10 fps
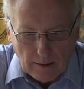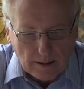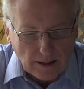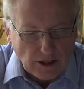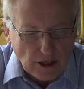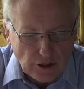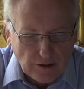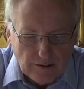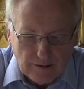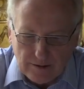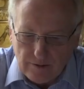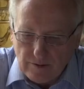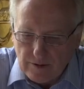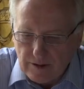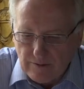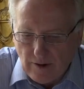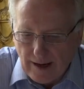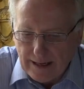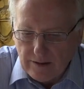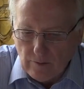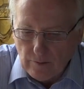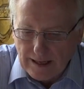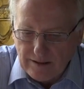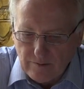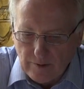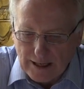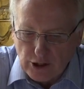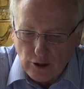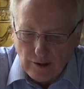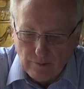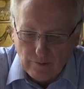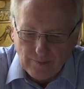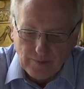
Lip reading: The decision defied rational